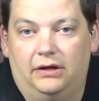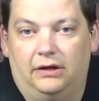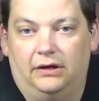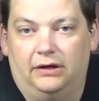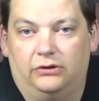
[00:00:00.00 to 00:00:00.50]

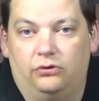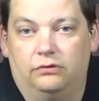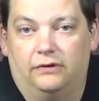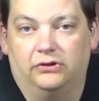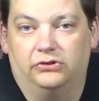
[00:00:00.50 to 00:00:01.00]
2
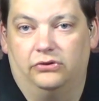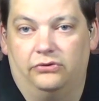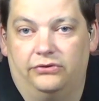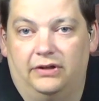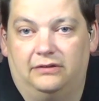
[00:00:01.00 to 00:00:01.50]
of our
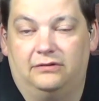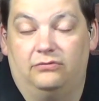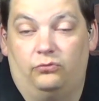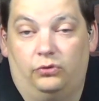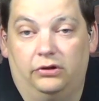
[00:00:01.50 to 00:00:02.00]
shows. It's
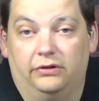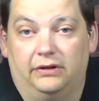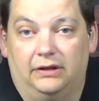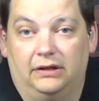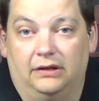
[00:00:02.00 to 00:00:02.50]

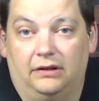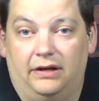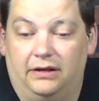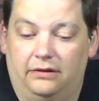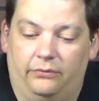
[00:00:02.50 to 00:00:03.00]
really getting a
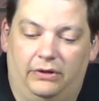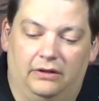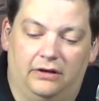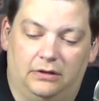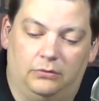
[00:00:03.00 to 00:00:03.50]
lot
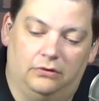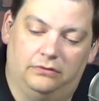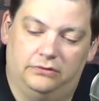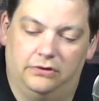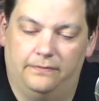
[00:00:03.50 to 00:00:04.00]
of email,
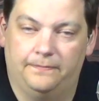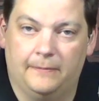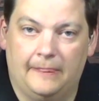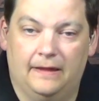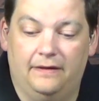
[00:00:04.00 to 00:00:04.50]
so
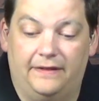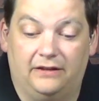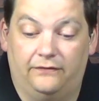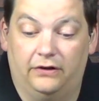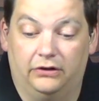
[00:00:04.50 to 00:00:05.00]

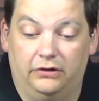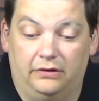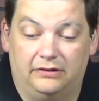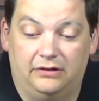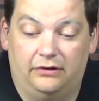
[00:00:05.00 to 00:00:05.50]
that's very
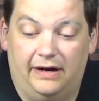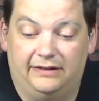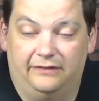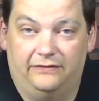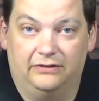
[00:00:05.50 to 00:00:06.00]
good. It's
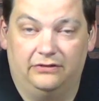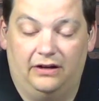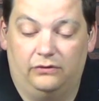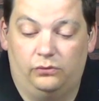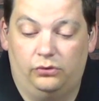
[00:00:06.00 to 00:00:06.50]
interactive, just
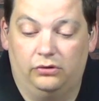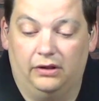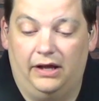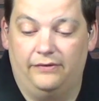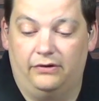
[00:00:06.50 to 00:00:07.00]
not real
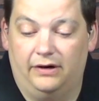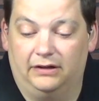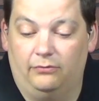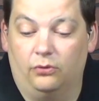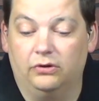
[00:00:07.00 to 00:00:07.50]
live
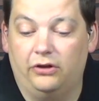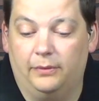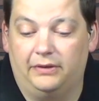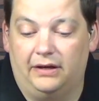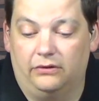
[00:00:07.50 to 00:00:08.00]
interactive. But we're going to talk
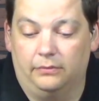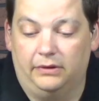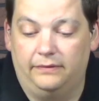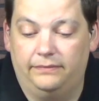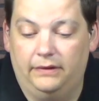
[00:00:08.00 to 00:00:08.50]
about that a little bit.